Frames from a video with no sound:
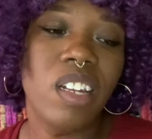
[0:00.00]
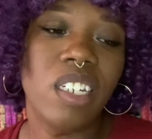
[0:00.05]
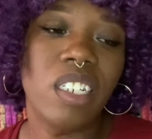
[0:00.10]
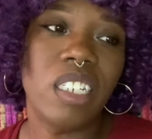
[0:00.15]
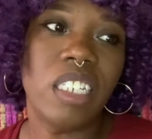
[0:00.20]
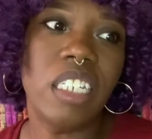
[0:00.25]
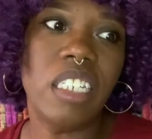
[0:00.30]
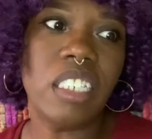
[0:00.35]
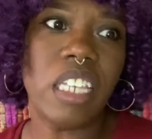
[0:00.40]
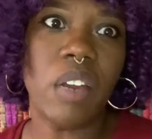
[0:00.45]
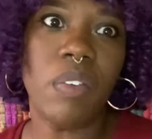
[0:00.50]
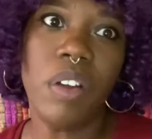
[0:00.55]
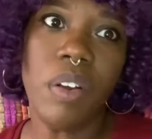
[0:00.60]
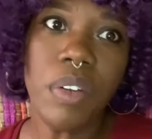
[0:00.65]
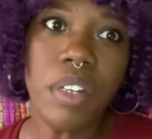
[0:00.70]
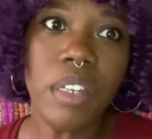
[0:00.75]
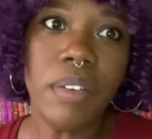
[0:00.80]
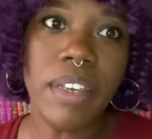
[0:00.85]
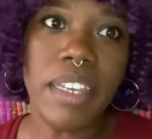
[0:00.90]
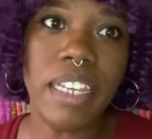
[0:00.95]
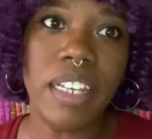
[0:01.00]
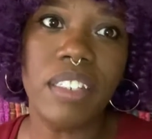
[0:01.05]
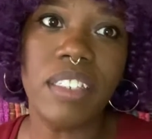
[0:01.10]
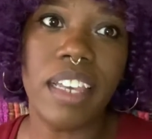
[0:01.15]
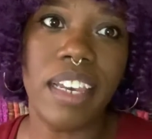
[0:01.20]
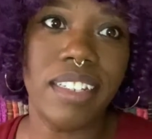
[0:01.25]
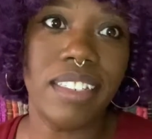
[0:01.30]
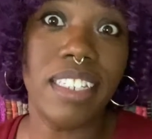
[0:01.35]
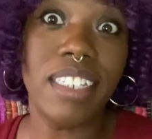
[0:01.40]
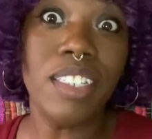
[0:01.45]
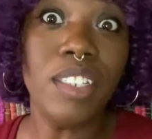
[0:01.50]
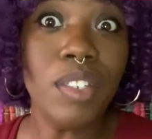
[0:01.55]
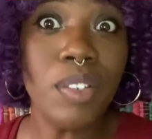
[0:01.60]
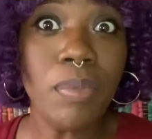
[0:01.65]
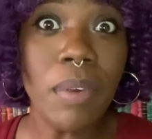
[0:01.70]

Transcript: He's like, what do you mean? He's like, didn't you